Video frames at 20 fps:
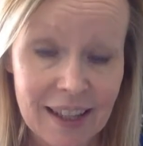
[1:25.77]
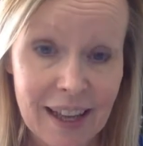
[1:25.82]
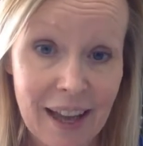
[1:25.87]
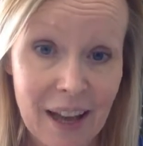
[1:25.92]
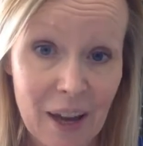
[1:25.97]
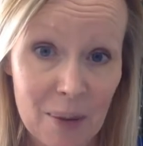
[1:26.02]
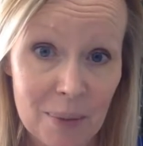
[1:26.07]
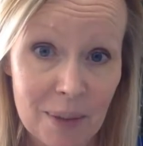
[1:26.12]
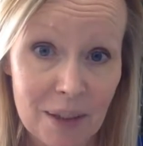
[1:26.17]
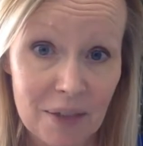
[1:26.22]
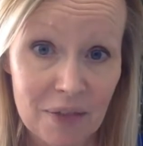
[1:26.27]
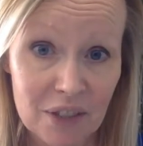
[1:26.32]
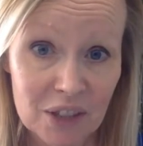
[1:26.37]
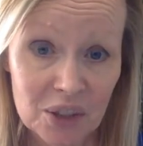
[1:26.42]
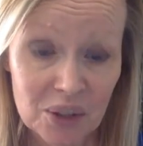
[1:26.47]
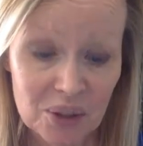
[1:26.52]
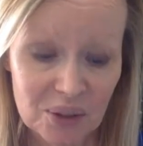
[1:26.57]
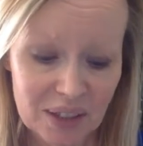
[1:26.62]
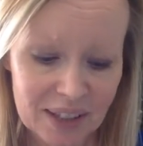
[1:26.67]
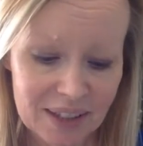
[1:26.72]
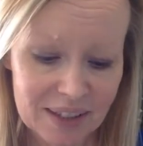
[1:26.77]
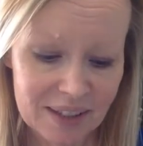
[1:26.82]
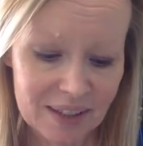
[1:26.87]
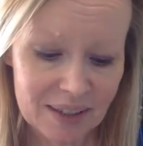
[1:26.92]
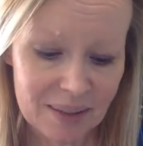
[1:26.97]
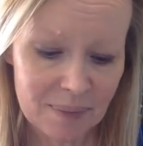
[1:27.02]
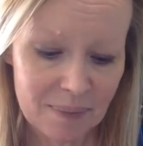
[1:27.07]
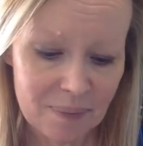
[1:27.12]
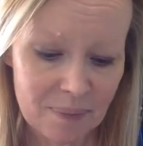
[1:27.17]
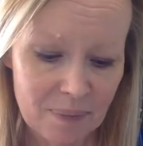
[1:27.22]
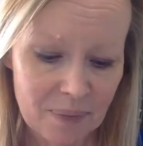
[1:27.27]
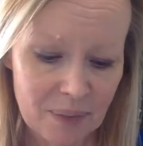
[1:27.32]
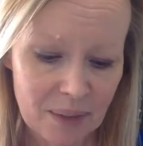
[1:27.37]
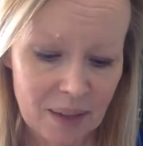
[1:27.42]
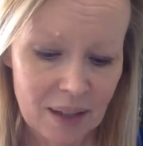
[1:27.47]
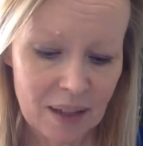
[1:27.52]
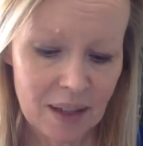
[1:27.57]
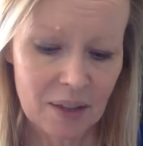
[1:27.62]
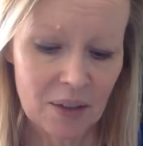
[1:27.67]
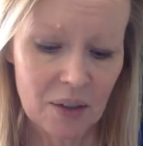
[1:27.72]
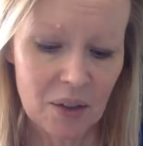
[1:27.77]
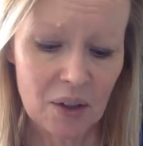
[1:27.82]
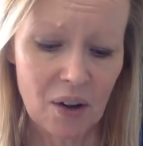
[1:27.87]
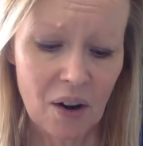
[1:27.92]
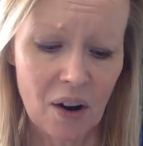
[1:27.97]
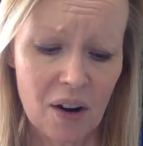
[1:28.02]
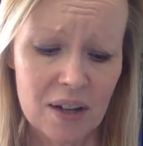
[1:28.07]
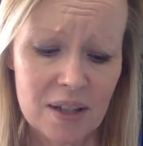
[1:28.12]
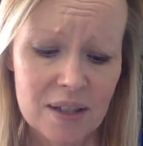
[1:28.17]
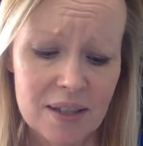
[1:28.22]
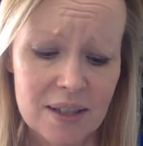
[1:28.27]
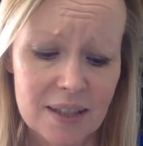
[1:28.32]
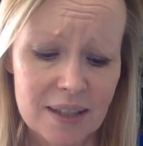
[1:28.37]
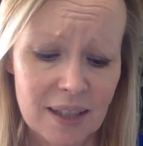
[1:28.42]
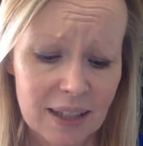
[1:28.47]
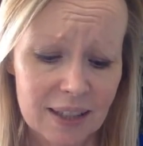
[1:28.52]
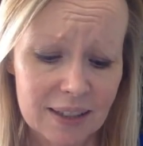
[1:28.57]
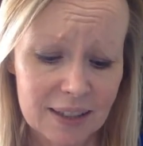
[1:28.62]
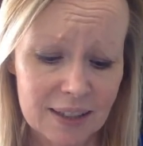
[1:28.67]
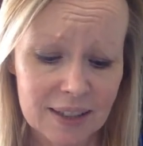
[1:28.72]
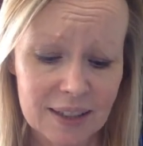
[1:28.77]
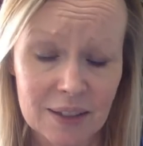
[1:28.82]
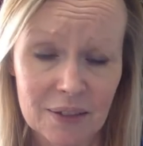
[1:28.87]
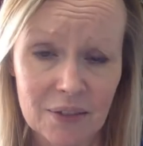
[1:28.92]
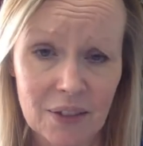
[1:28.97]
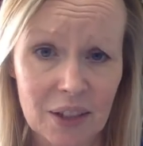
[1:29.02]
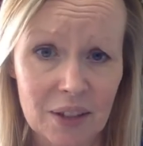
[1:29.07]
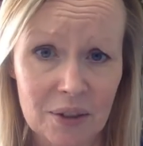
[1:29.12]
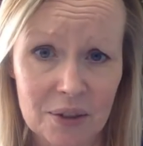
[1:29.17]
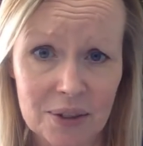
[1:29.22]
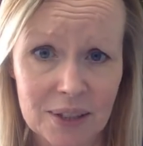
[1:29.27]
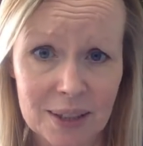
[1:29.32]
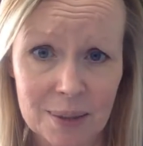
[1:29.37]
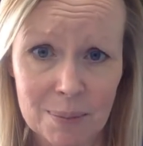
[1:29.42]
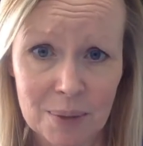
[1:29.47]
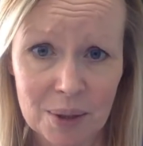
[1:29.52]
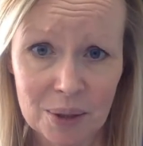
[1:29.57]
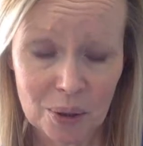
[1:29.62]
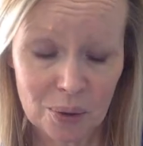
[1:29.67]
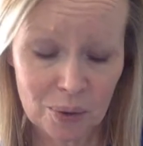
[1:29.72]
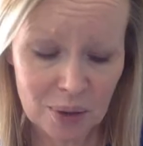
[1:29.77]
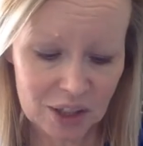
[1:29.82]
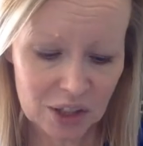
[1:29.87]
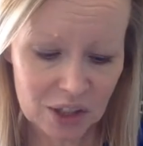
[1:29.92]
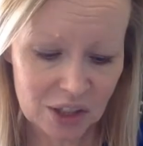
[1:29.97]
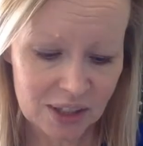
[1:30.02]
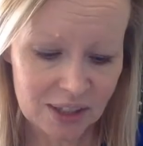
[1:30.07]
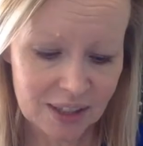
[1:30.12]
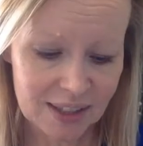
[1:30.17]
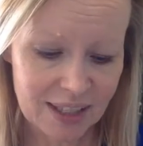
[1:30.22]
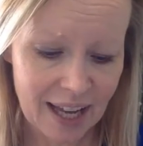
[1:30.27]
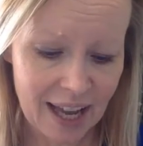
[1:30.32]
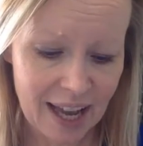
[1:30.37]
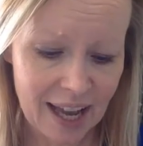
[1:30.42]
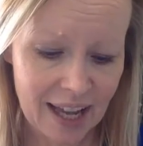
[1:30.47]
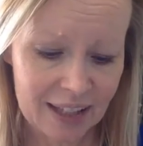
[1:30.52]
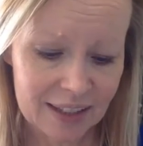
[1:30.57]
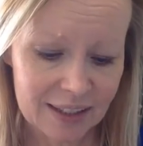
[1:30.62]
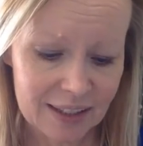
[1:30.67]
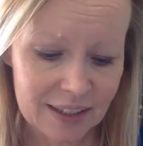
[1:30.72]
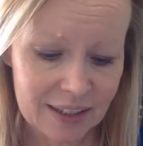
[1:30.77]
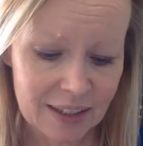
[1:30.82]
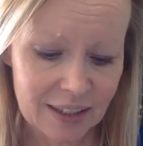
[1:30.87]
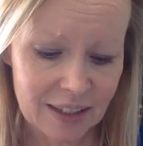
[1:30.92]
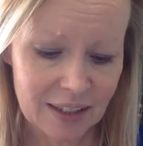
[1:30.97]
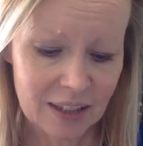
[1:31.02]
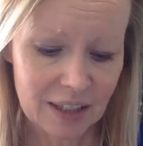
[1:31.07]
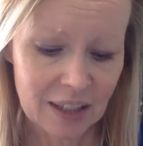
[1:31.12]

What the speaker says: How many fisheries? There are dozens of other similar questions to ask.